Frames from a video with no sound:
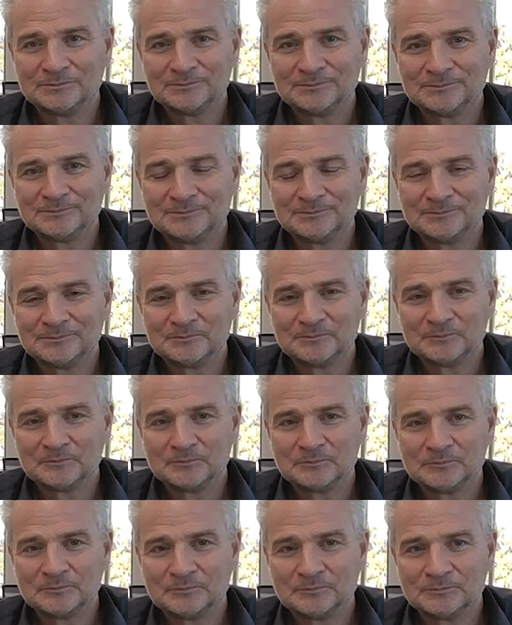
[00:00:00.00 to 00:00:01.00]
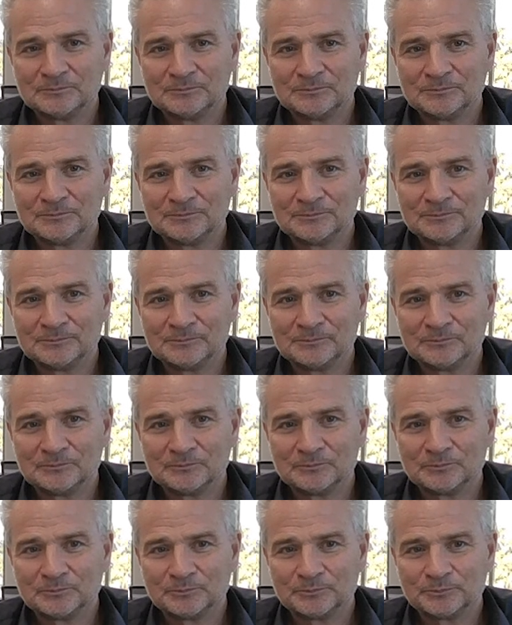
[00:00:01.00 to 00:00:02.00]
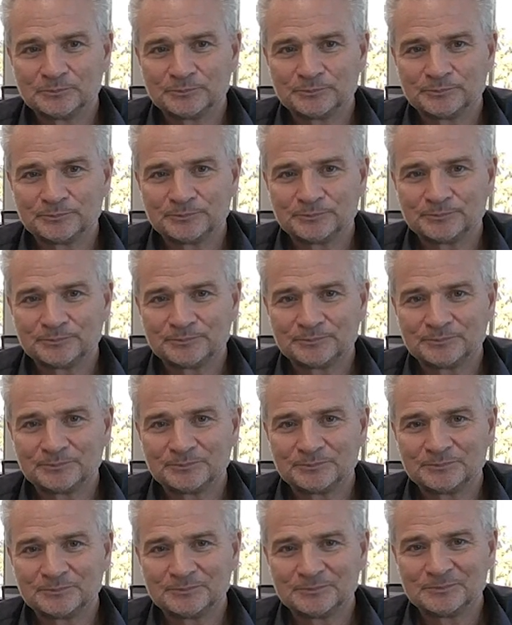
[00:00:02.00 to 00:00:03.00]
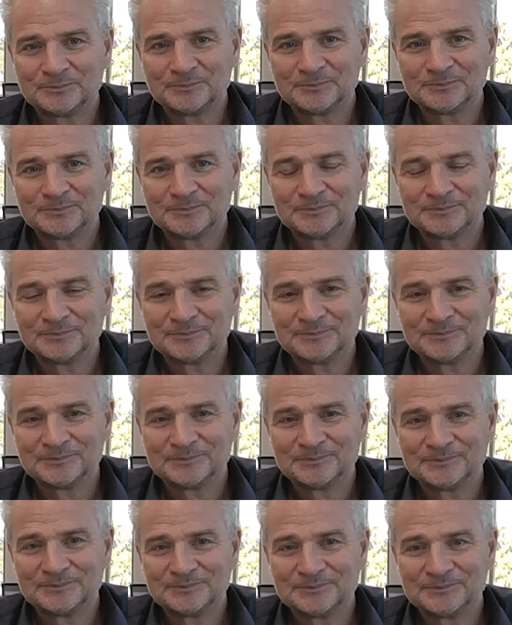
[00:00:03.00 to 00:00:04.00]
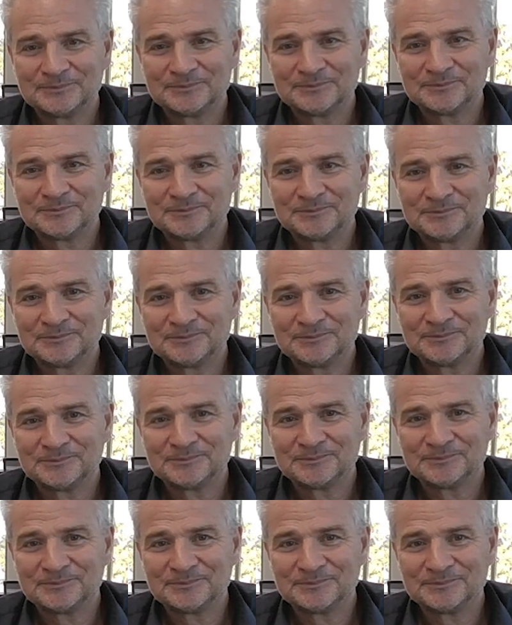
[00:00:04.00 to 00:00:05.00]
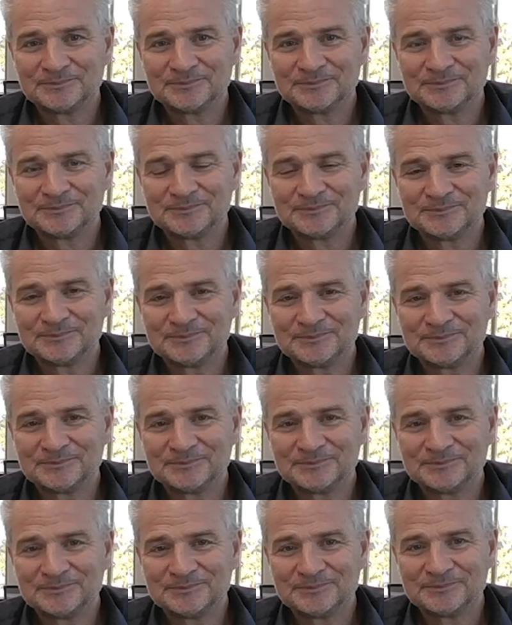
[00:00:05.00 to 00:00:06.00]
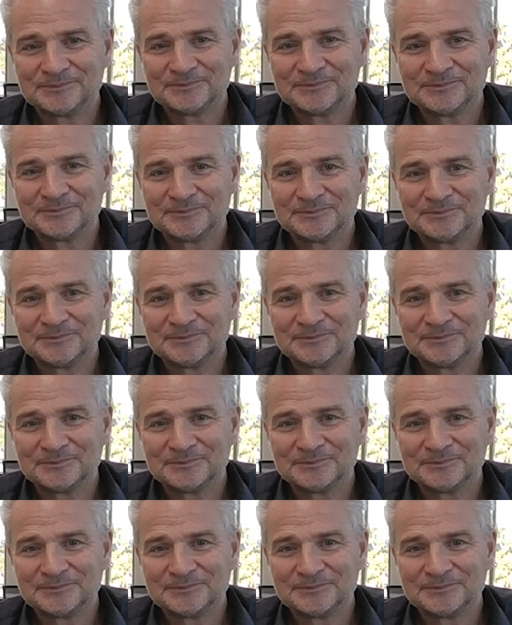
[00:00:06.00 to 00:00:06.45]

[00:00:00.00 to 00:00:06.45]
(silent)